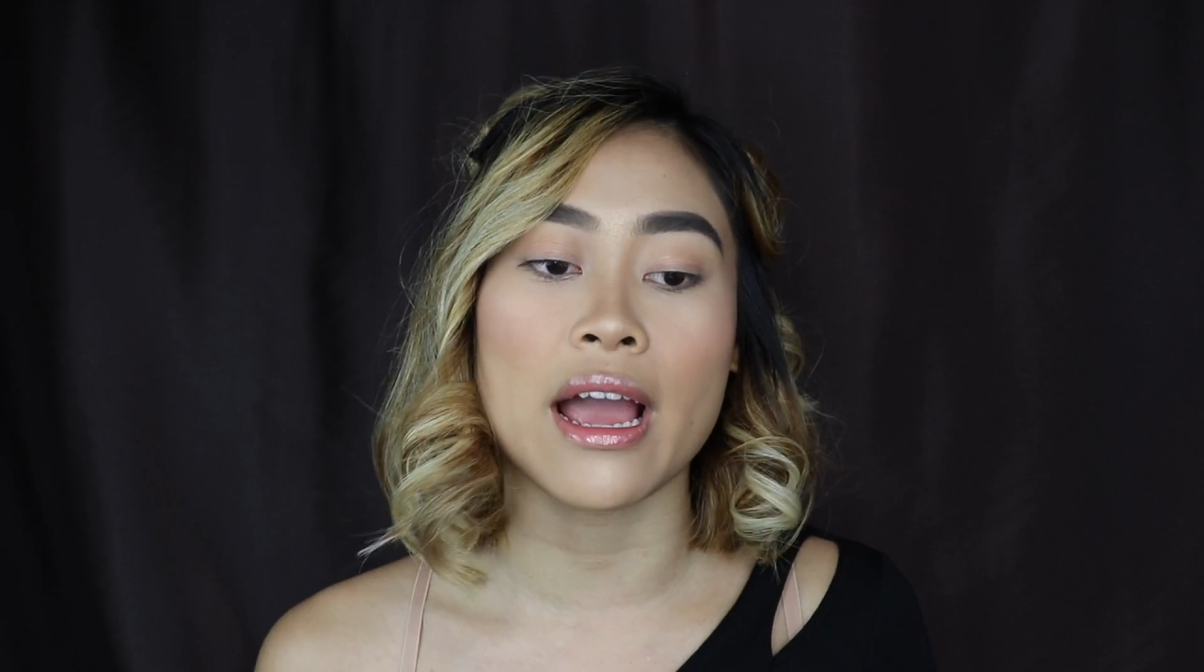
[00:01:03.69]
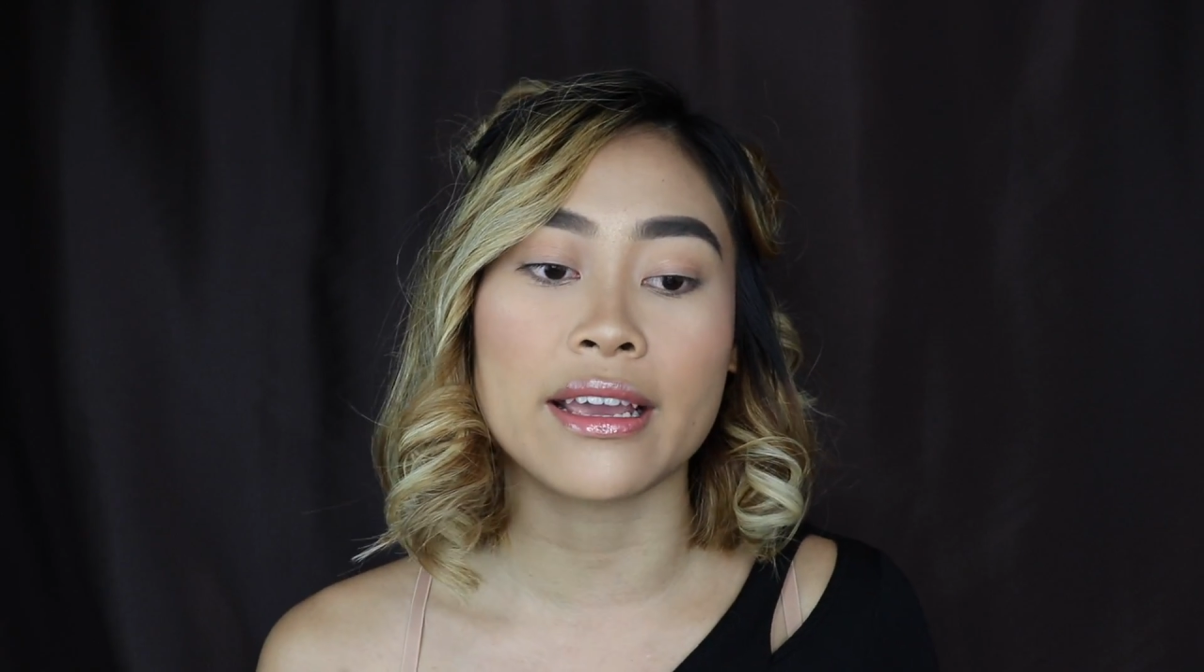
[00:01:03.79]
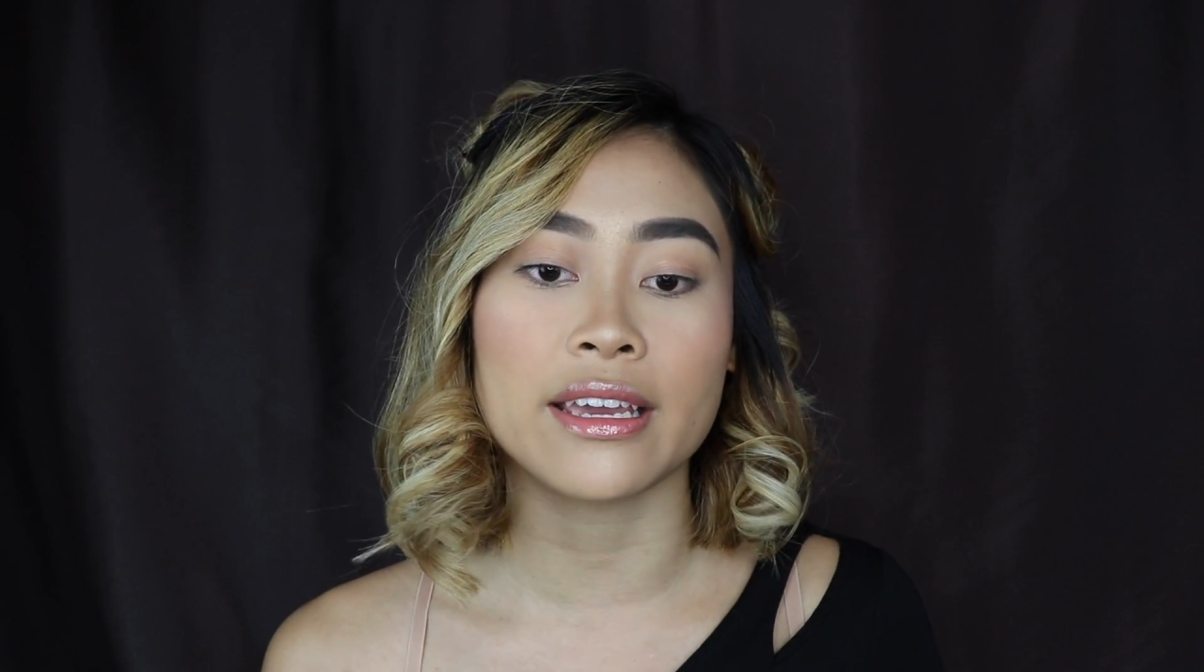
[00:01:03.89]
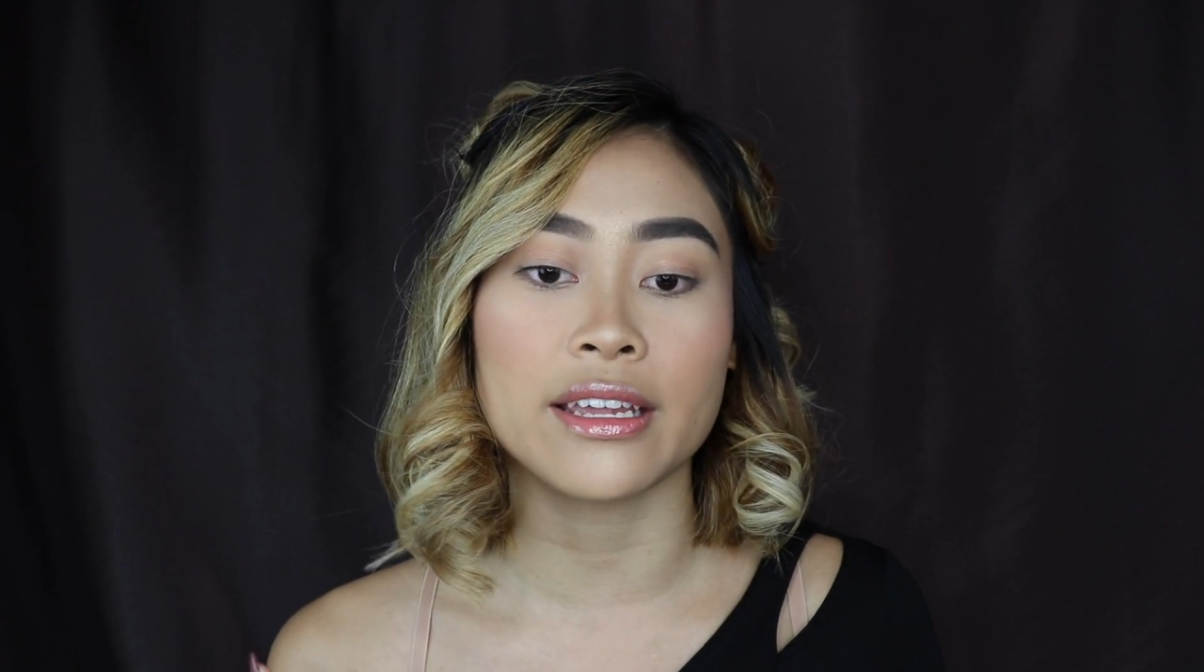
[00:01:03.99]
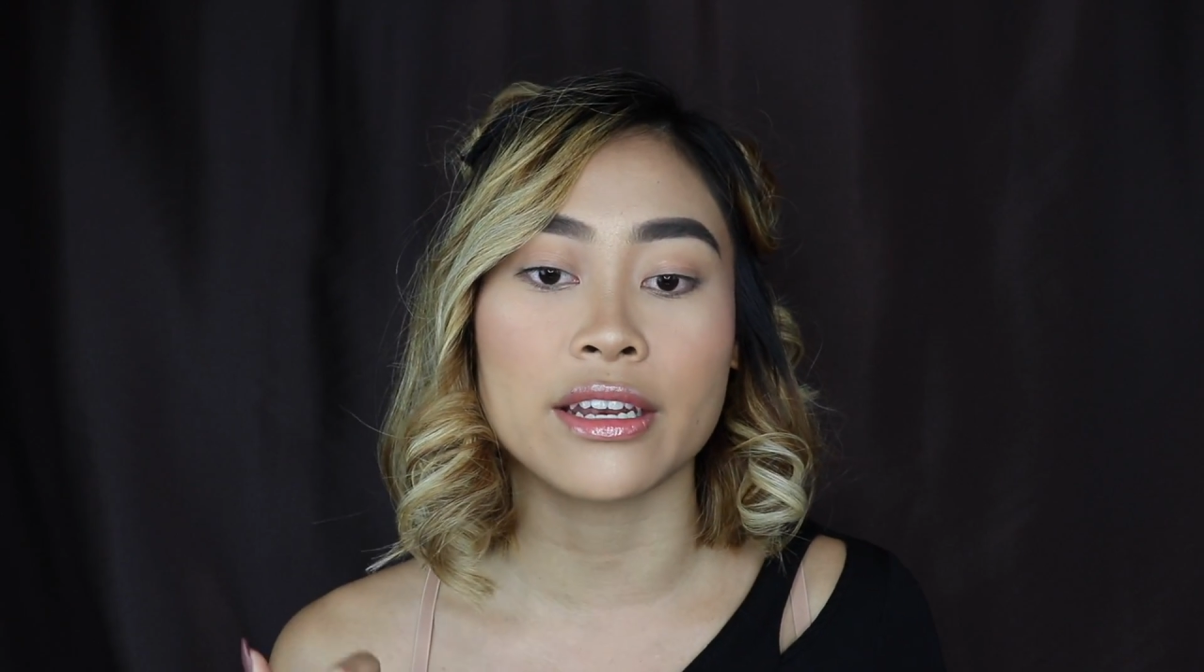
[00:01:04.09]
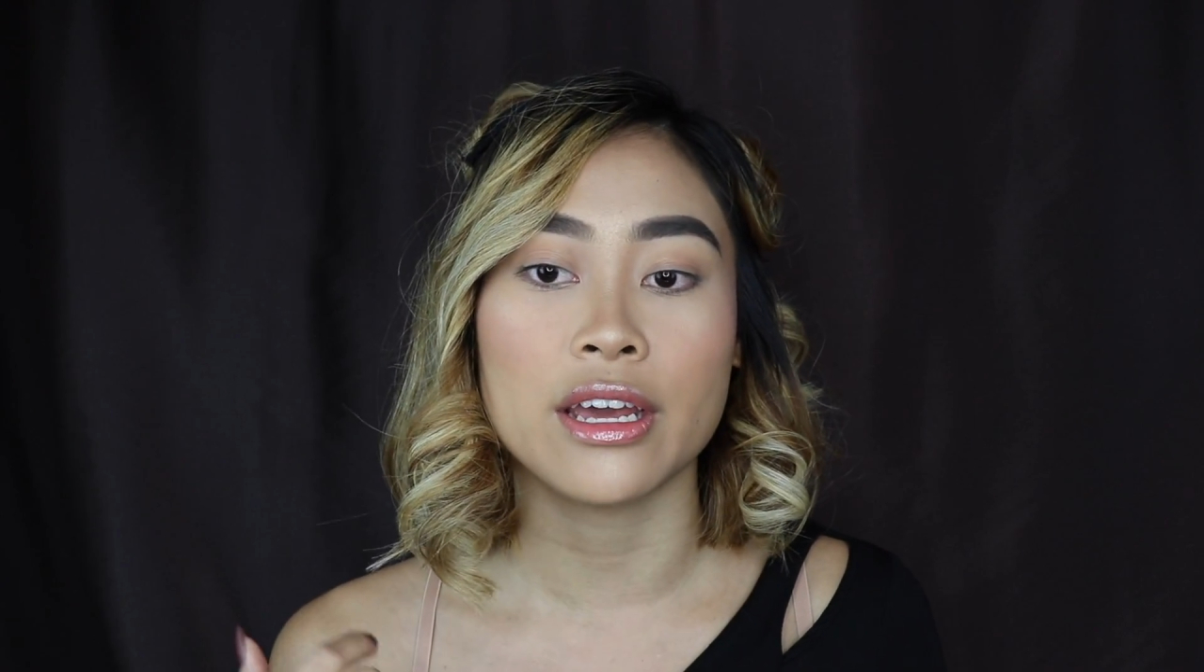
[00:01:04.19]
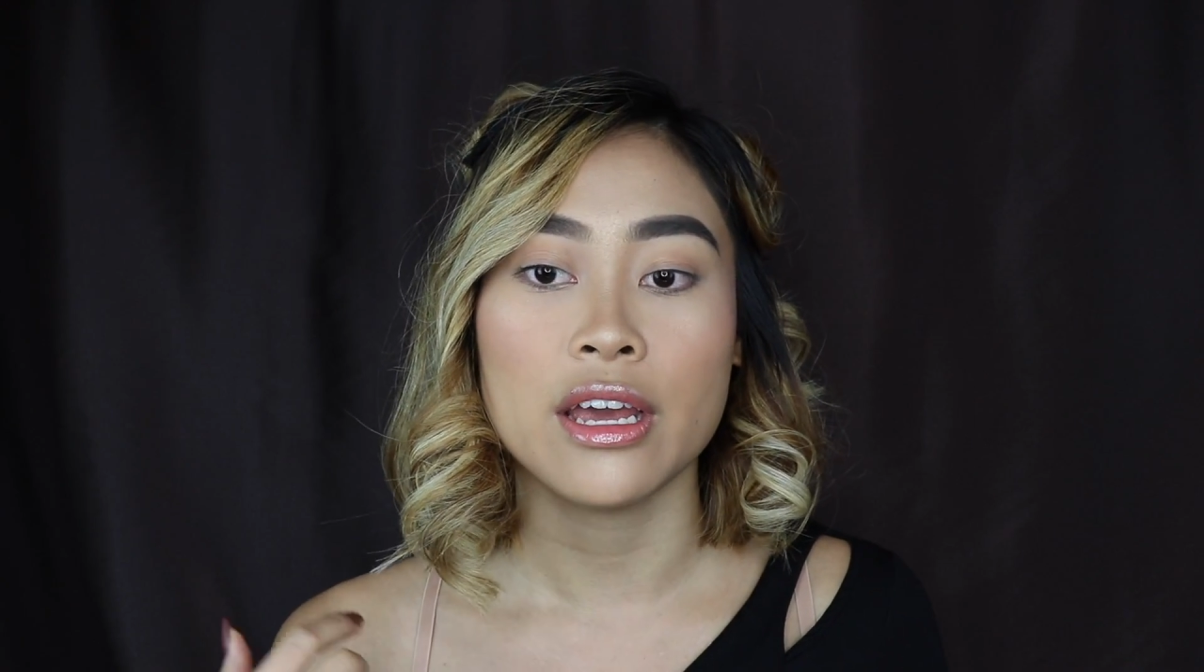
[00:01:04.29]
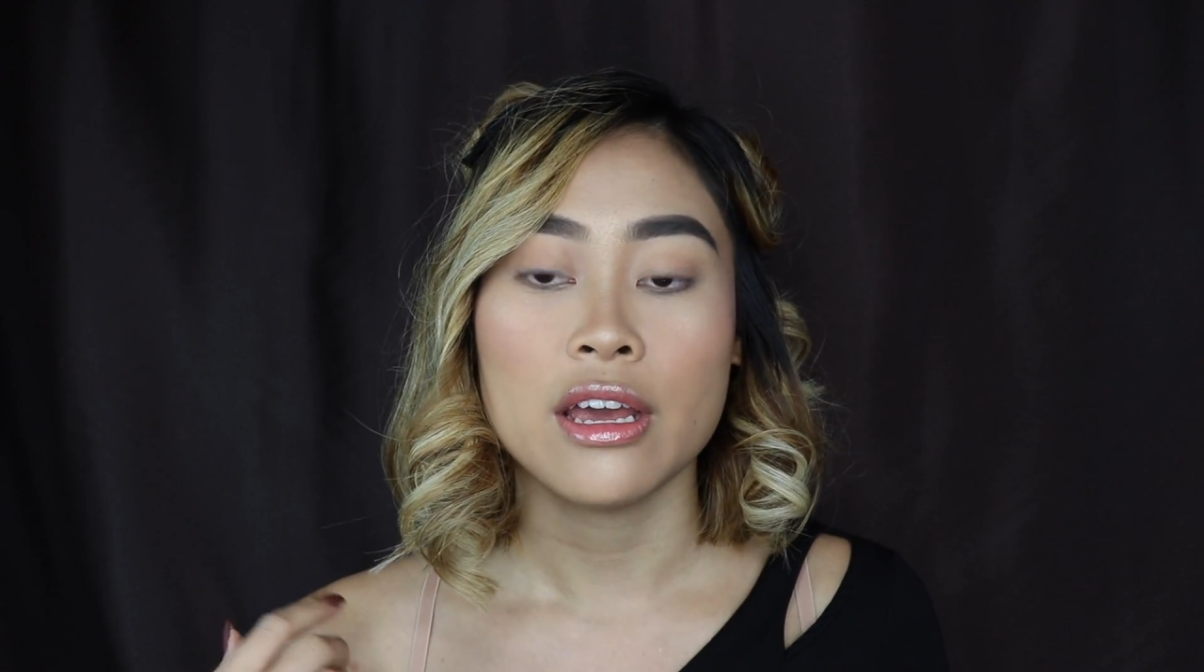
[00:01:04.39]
I can